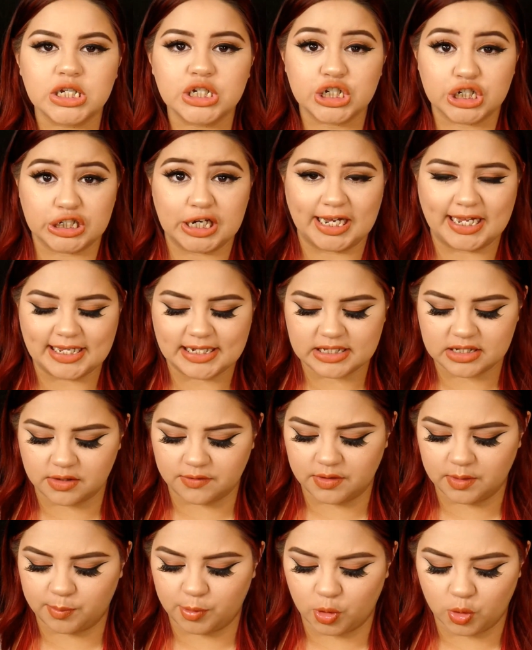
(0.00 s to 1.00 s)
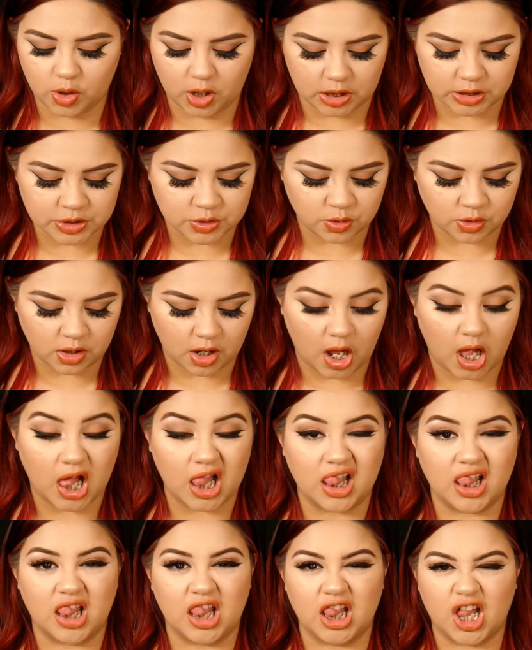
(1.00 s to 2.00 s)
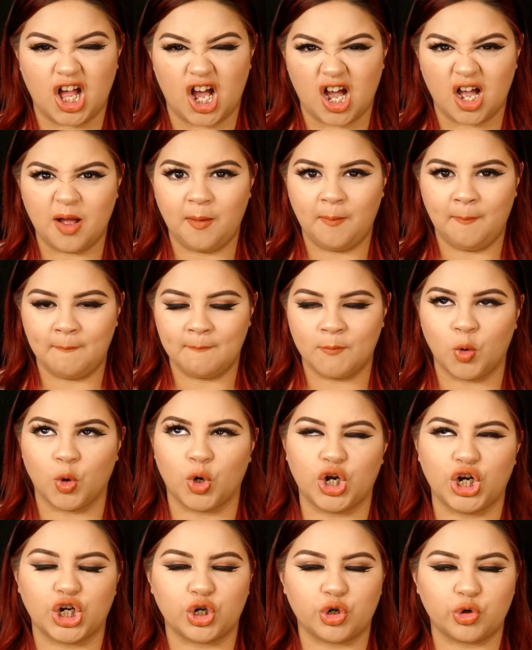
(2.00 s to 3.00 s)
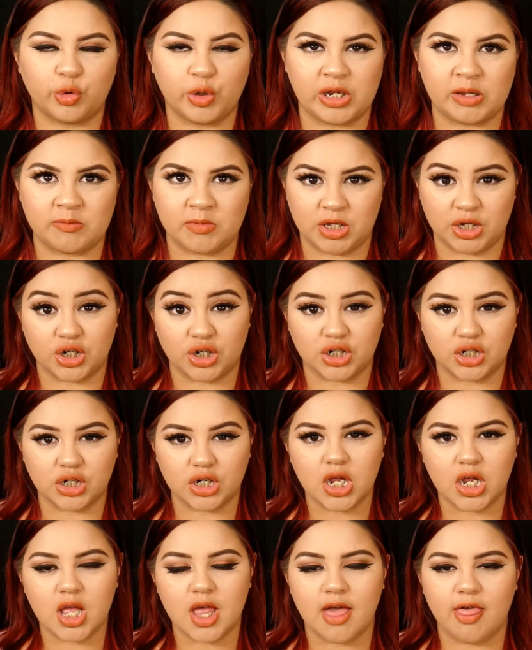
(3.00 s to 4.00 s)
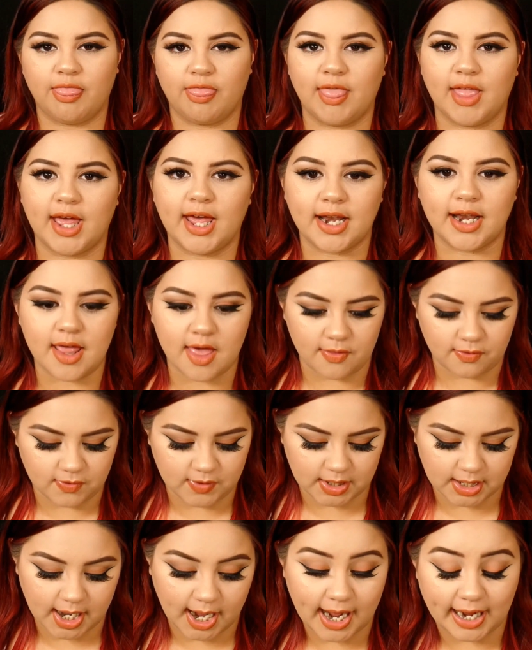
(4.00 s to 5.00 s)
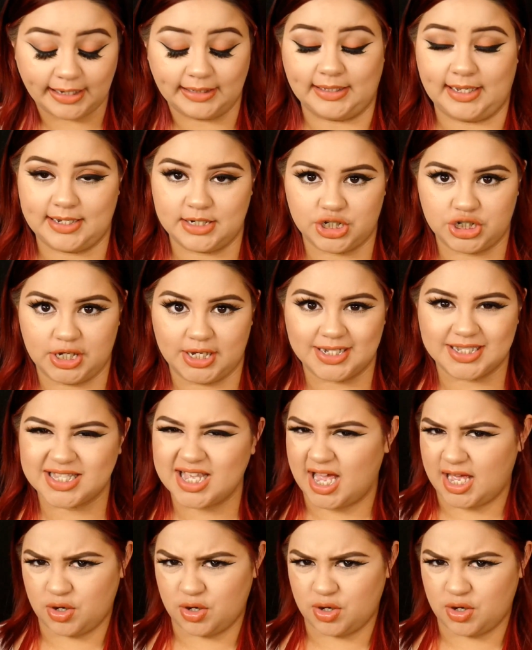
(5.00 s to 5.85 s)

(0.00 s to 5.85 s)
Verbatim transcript: shades of the Pro Contour a lot more creamier than the highlight shades.